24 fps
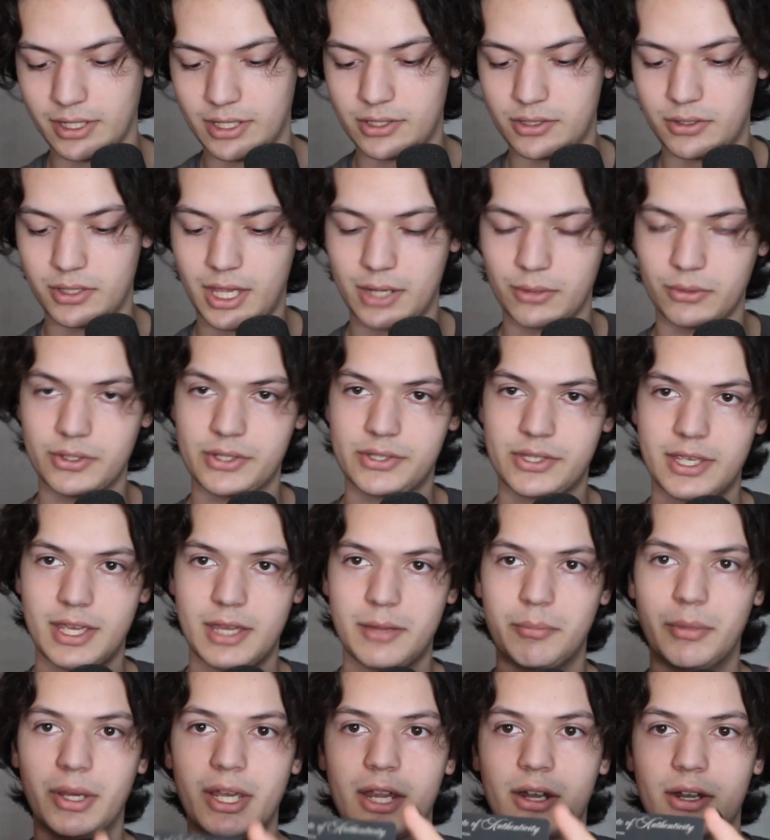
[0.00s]
so you can't really see it,
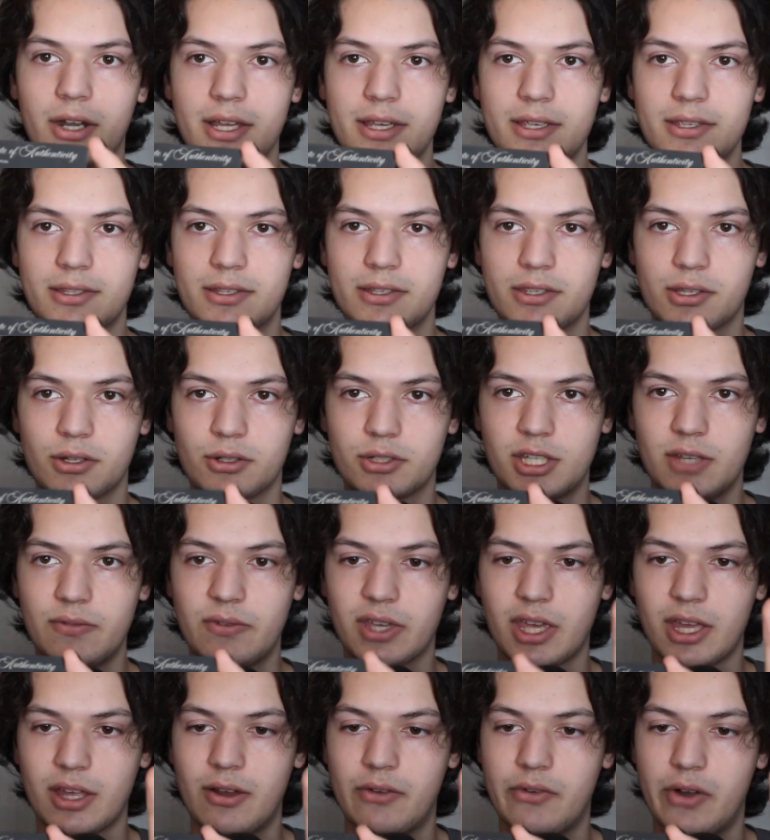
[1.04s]
but here it is, the
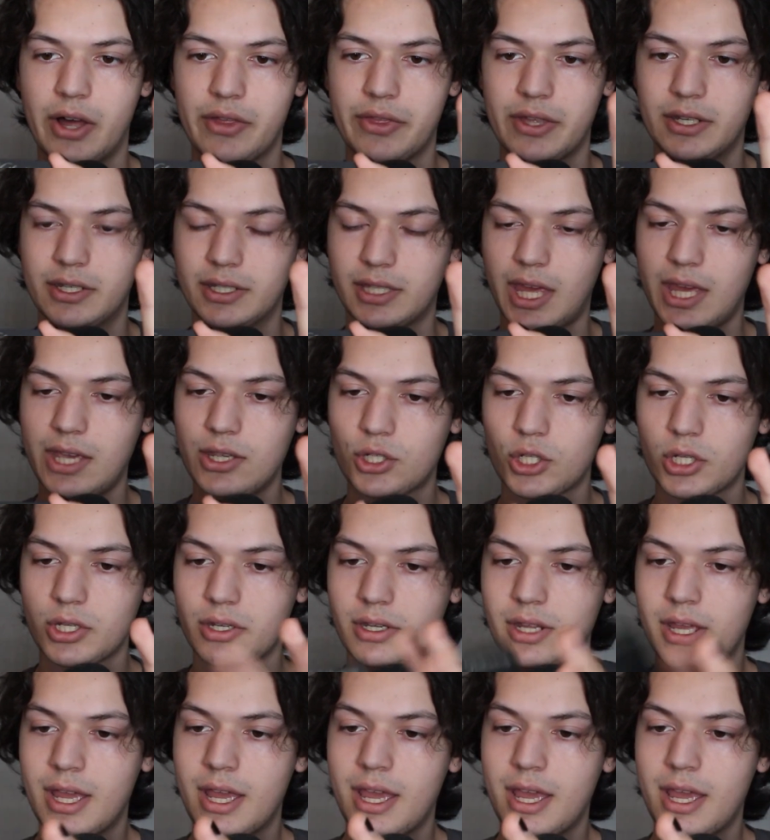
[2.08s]
certificate of authentication,